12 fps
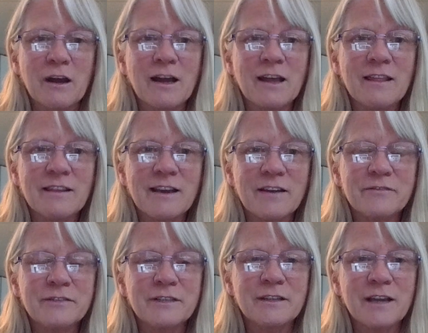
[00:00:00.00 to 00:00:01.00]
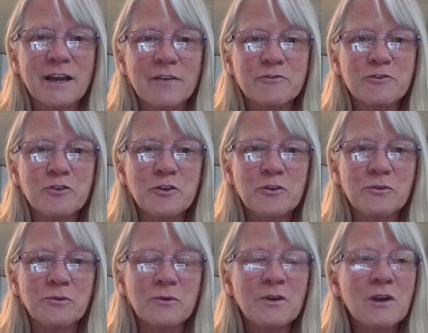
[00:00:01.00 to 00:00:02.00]
I left in the
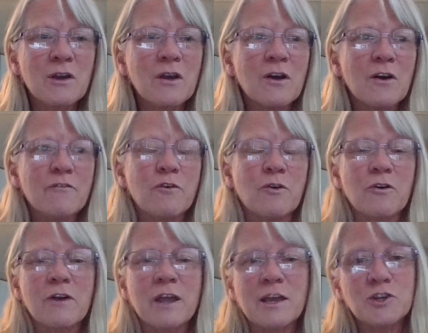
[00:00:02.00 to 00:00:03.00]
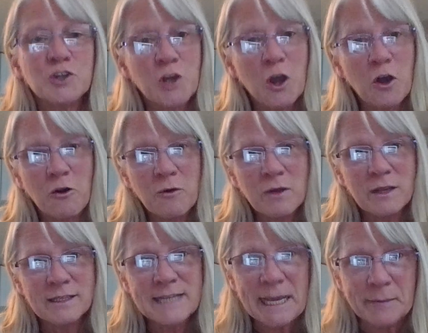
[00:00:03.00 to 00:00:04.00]
afternoon for a show
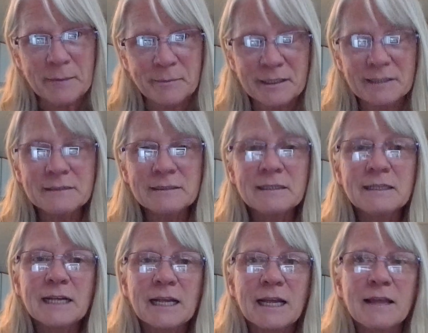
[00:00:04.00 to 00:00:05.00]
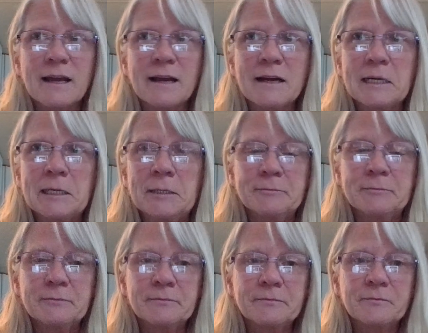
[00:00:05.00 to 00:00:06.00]
in Tampa.
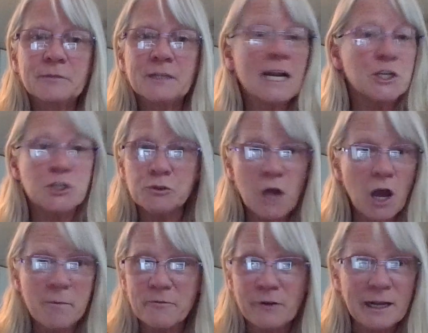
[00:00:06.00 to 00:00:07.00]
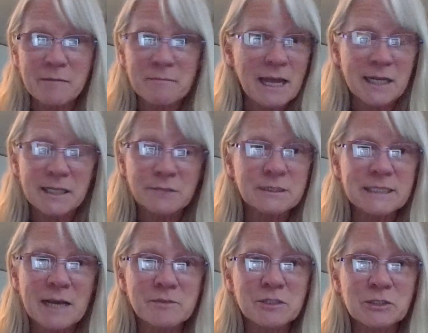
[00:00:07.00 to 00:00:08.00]
That I do not recommend. It was
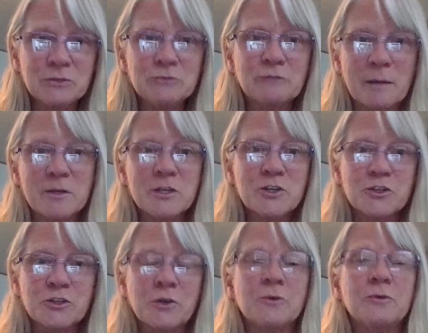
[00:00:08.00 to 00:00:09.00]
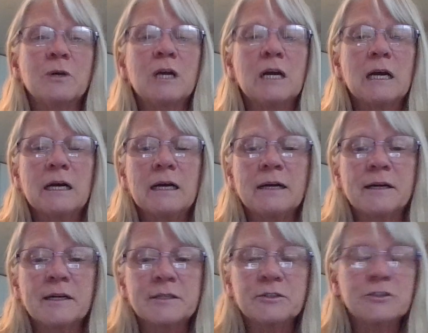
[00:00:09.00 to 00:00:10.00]
absolute rubbish. So
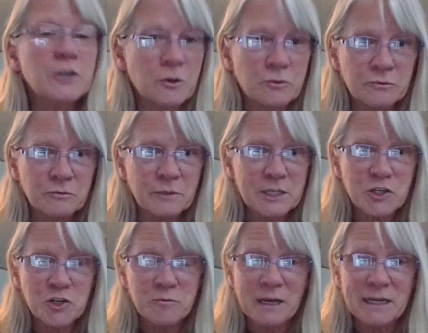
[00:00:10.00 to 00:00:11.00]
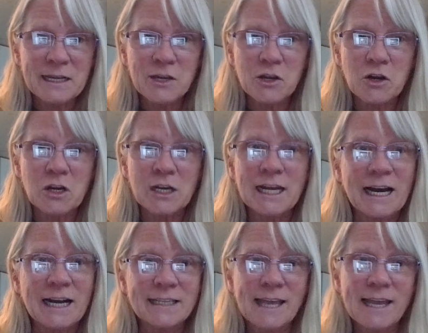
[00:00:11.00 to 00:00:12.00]
don't waste your money on
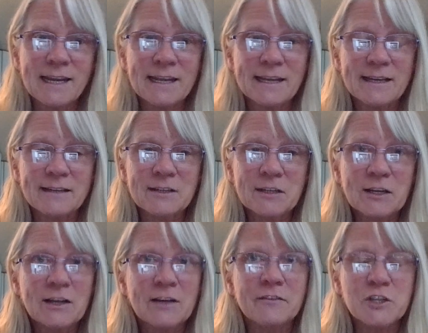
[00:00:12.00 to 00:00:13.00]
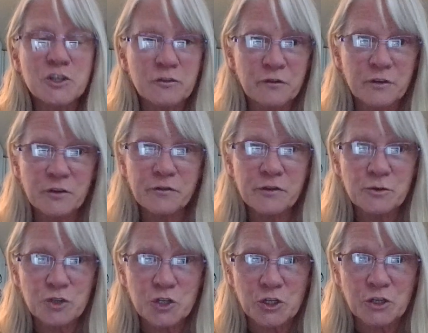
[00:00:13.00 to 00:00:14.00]
Arcadia, A Vision for the
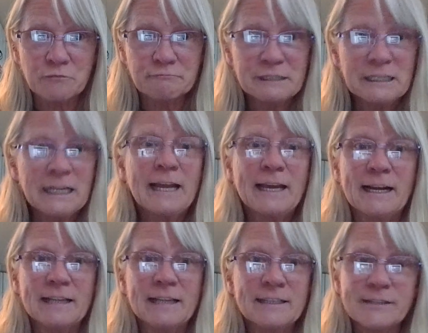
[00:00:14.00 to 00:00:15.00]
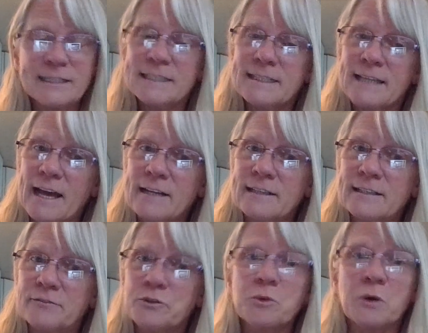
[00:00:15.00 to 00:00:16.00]
Future. And I'll leave it at that.
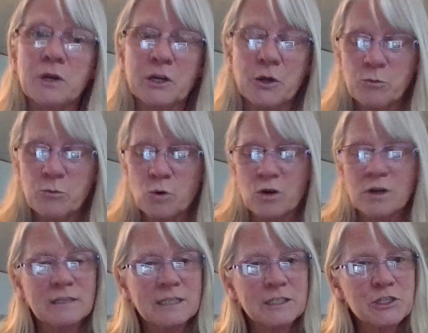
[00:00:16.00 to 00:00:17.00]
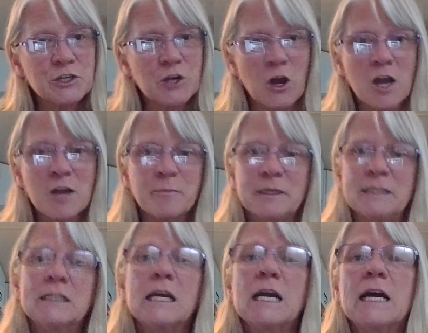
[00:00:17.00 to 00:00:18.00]
If you want to know more, let's talk.
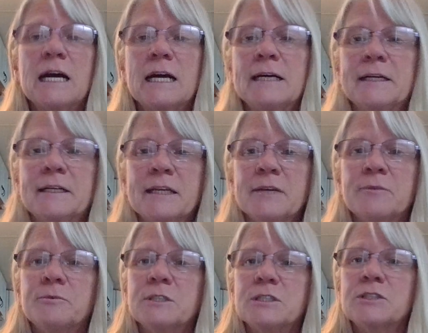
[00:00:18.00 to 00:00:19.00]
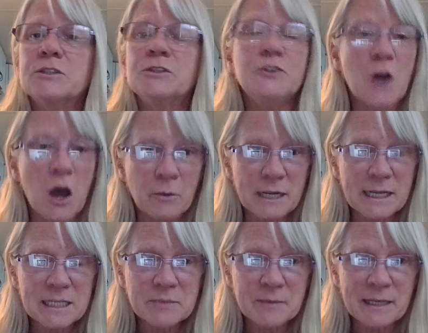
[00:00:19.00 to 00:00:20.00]
But it was not what I
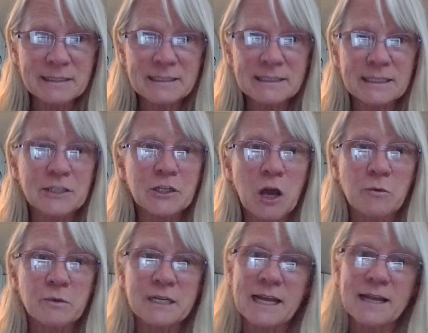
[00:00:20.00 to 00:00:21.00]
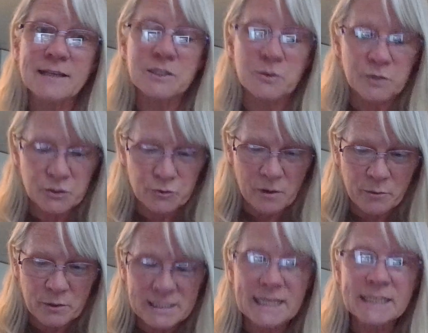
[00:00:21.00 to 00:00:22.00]
expected and not what as it was
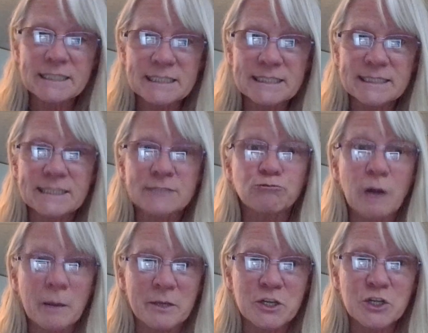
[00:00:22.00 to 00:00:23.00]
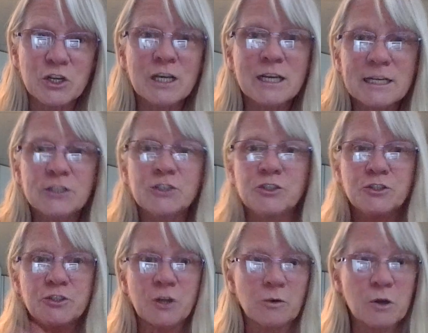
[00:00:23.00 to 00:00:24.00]
represented. Rubbish.
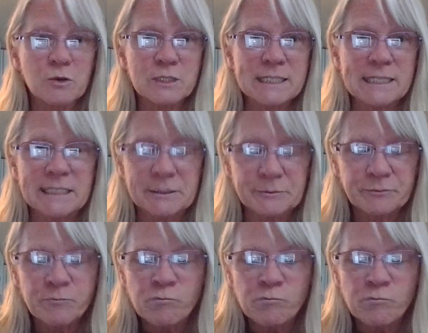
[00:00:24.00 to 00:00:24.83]
Don't go see it.